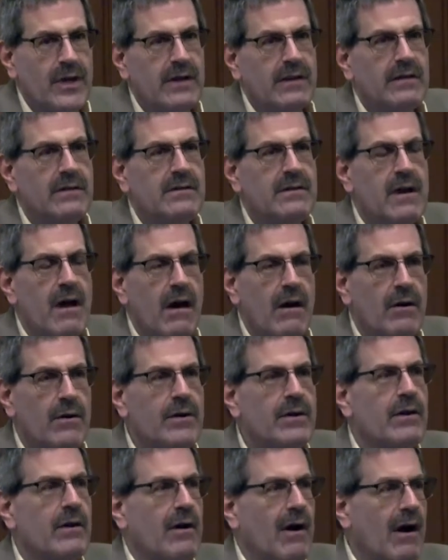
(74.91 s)
we know
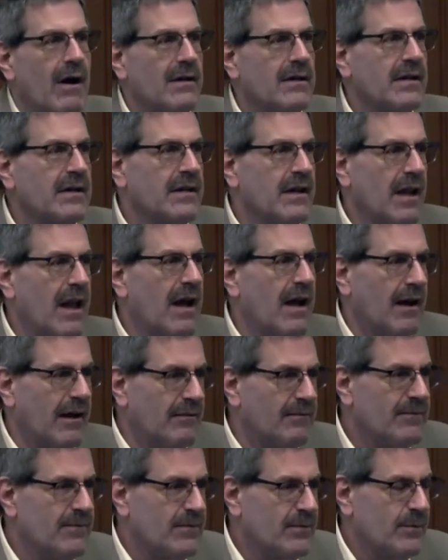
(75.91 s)
you're all in
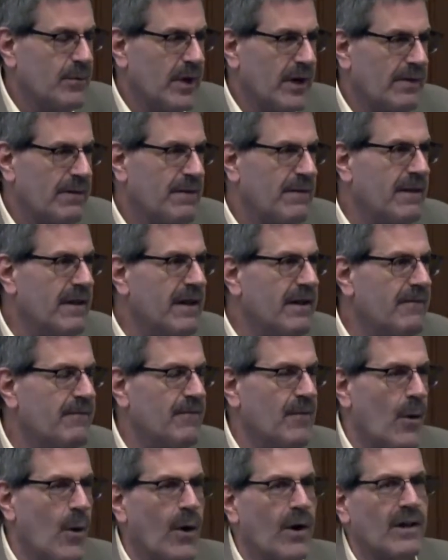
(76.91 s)
love with
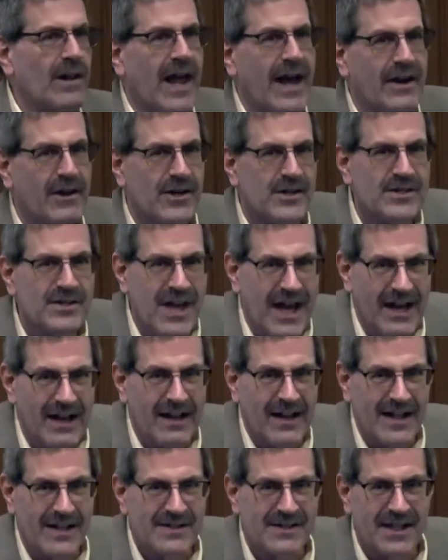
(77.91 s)
the four letters
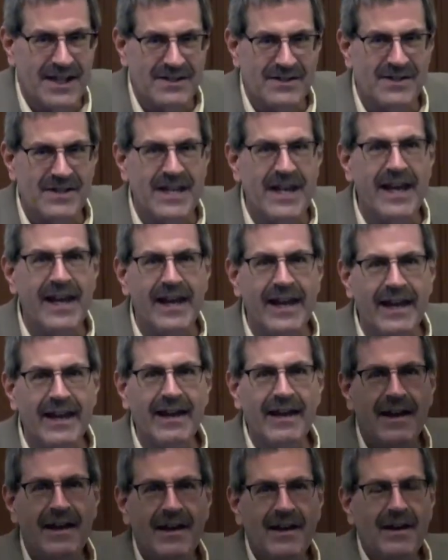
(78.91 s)

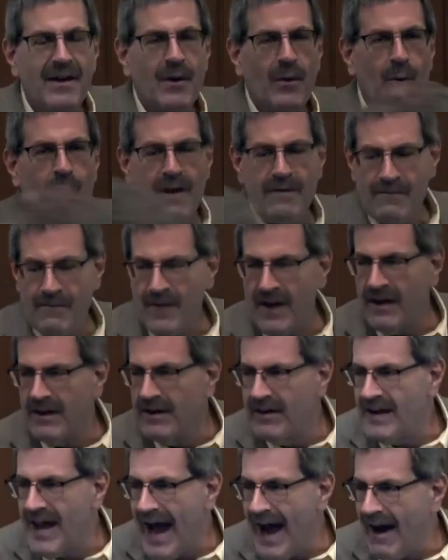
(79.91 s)
LSST, we
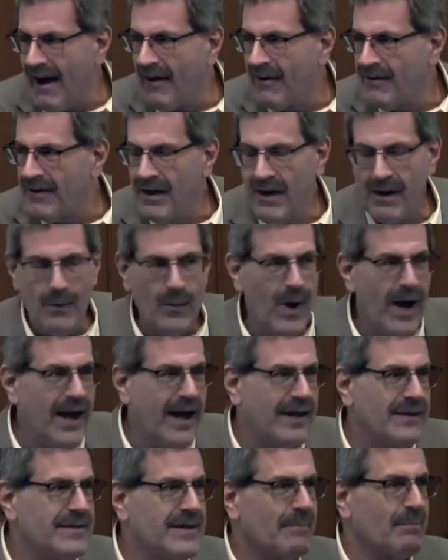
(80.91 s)
figured out a
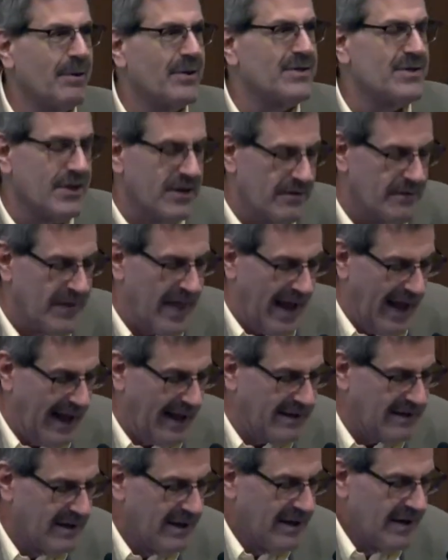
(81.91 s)
way to preserve
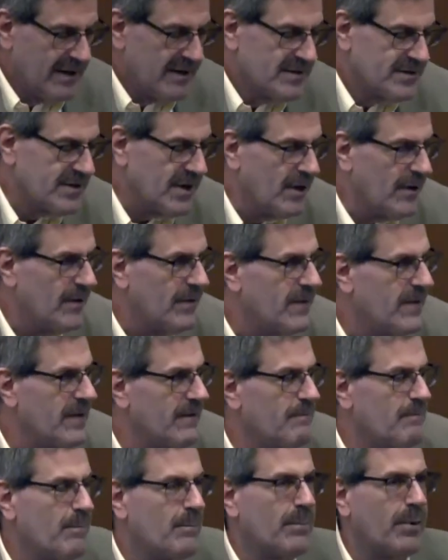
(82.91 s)
that so
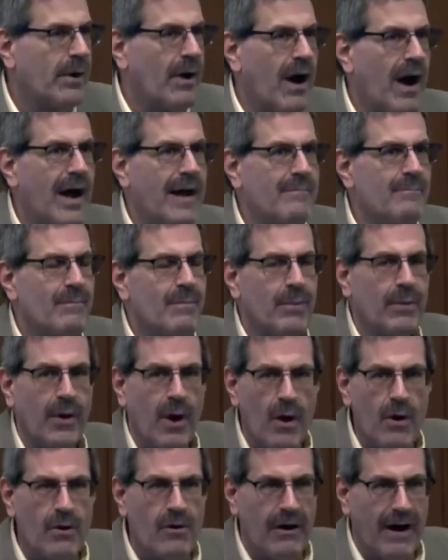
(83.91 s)
the prime
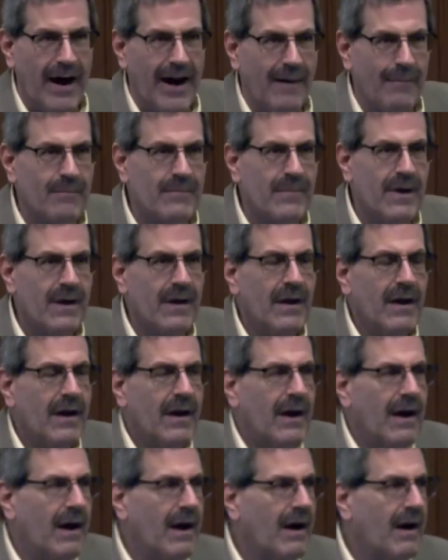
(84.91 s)
program
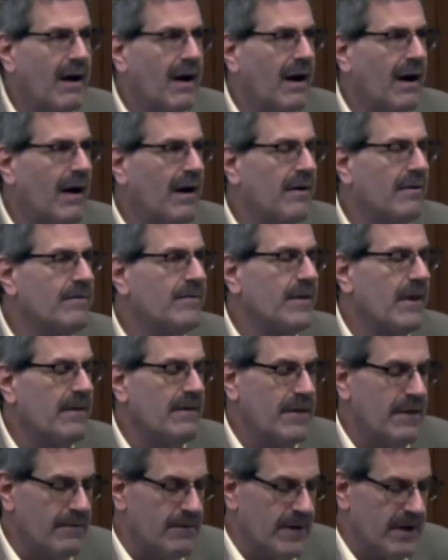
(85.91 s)
uh,
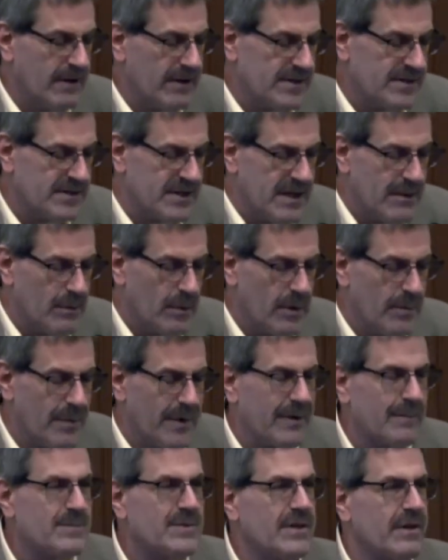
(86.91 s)
of the Vera C.
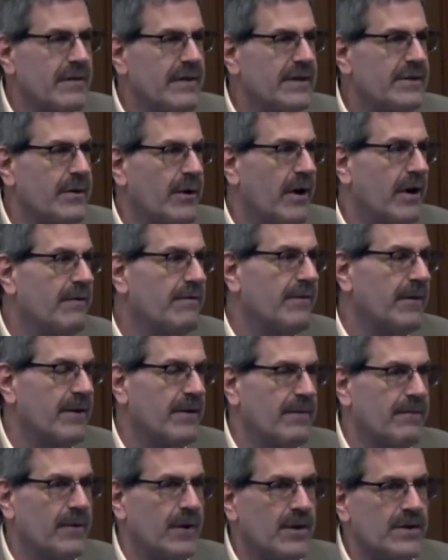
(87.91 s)
Rubin Observatory for
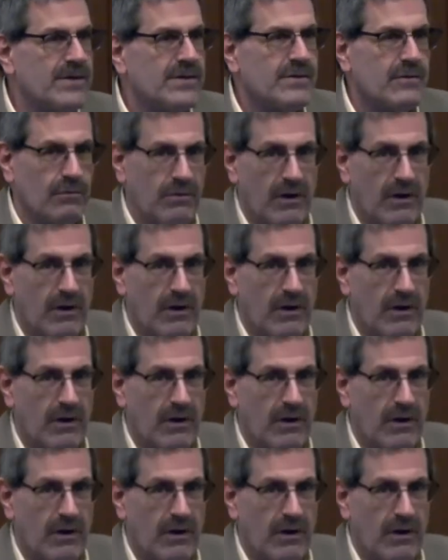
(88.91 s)
the first